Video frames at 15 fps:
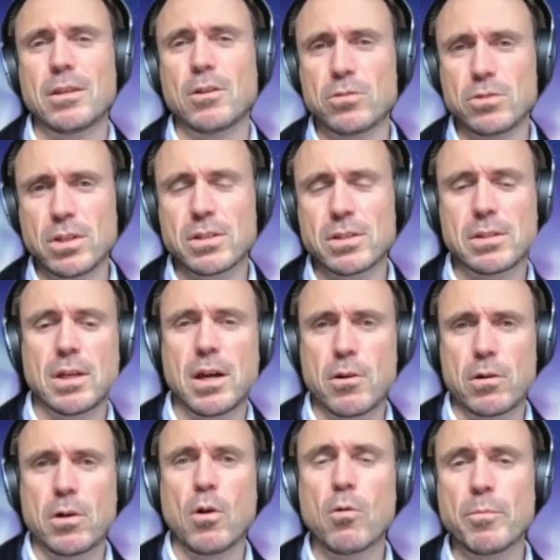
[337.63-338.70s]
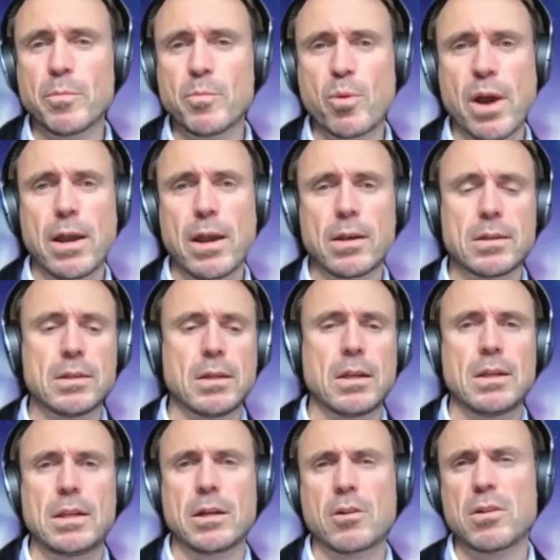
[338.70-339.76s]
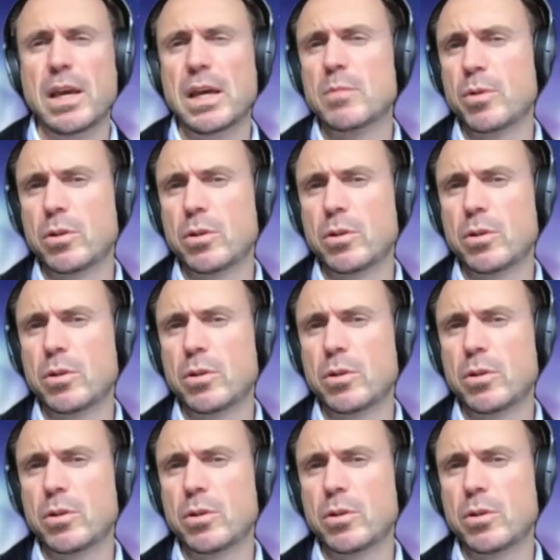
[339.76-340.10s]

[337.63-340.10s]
not just our home brand Lilla Connect,